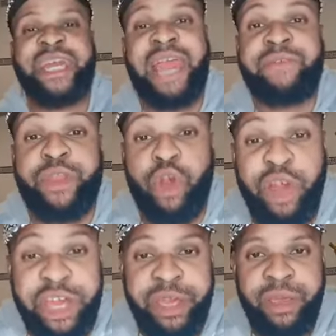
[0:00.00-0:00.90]
He have a
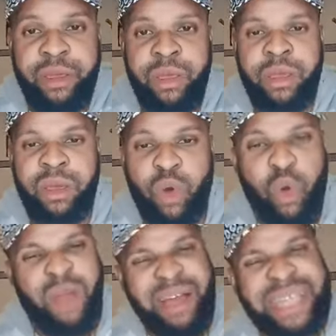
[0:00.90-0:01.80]
roy. Who
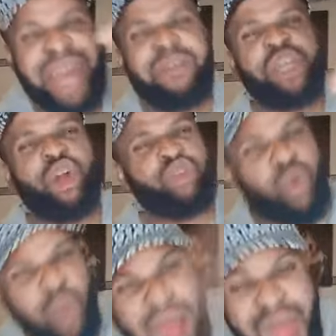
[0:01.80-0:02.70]
went to have a
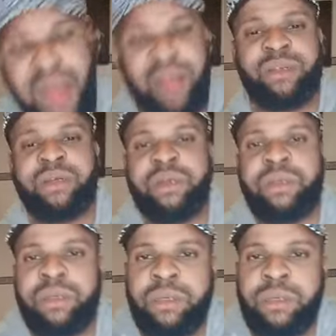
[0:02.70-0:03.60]
yo?
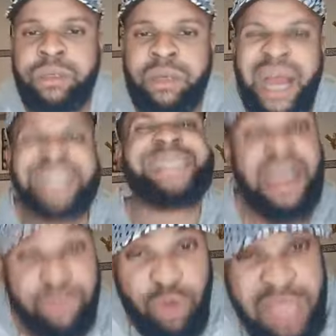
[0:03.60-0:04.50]
At
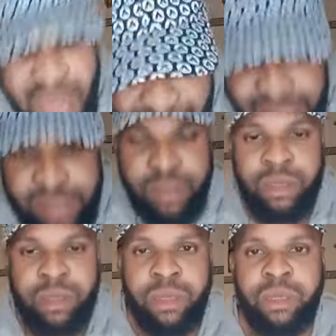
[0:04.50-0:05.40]
7 years,
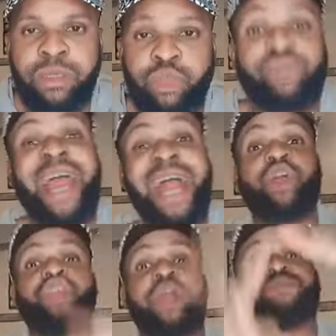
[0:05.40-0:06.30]
you get
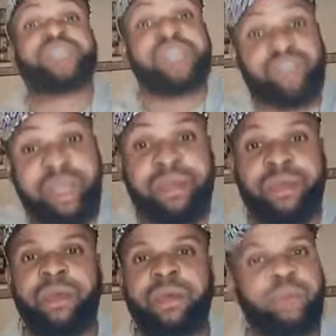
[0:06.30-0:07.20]
grown up children,
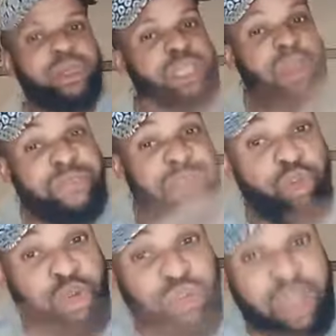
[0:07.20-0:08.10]
but they don't feel
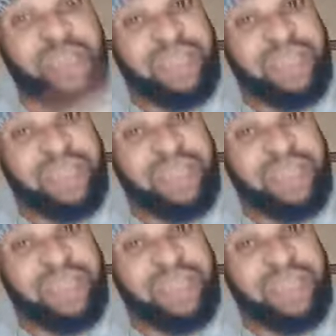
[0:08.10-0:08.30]
look